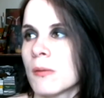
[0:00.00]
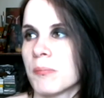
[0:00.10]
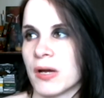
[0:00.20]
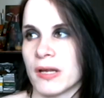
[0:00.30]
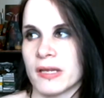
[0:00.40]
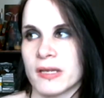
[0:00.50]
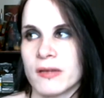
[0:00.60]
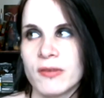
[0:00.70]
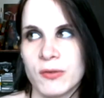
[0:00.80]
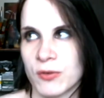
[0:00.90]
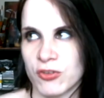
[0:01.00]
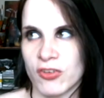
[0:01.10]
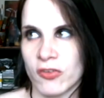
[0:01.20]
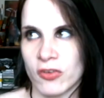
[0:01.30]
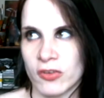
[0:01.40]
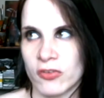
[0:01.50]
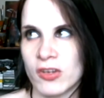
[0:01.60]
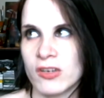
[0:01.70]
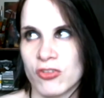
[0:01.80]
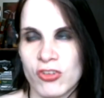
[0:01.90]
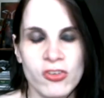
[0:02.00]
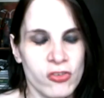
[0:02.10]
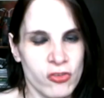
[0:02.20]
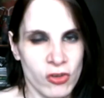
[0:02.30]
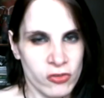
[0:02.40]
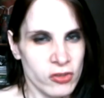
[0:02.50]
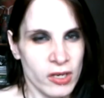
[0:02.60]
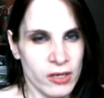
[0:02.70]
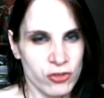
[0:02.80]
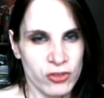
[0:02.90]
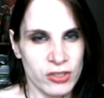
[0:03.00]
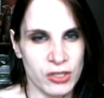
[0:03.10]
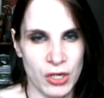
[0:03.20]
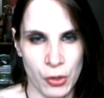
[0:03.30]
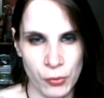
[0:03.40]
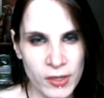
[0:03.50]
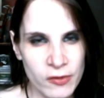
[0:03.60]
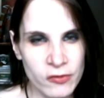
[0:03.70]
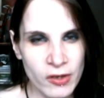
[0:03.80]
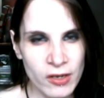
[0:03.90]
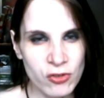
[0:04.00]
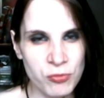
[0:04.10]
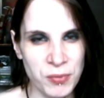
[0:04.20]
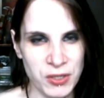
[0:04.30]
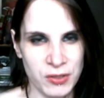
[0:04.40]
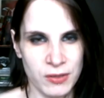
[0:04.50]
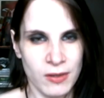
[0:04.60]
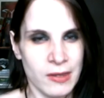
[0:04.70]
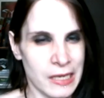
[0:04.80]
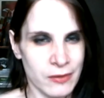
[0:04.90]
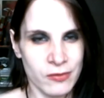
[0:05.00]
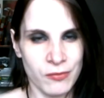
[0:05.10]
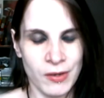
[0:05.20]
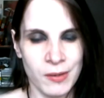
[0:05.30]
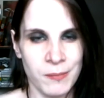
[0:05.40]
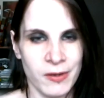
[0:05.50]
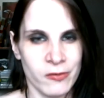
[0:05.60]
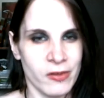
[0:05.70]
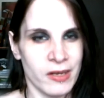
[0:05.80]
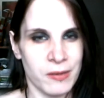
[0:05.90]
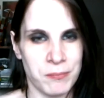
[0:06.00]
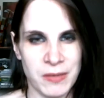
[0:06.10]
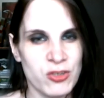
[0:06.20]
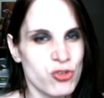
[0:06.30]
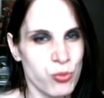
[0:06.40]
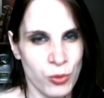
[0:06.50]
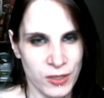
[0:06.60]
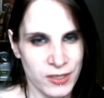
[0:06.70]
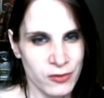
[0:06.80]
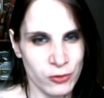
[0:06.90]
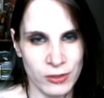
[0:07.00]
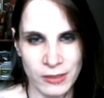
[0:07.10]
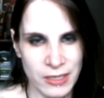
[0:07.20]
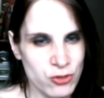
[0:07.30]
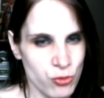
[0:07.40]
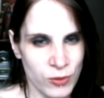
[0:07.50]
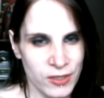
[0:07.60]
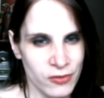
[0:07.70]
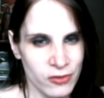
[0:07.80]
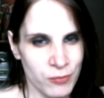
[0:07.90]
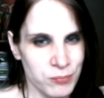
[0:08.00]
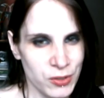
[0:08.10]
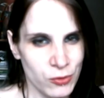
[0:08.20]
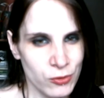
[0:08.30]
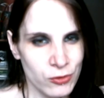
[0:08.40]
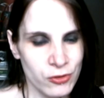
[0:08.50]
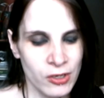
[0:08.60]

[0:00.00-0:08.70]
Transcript: But even when she's 16 and she doesn't actually know his age, but thinks of him as like a mid-20s or a late 20-something-year-old,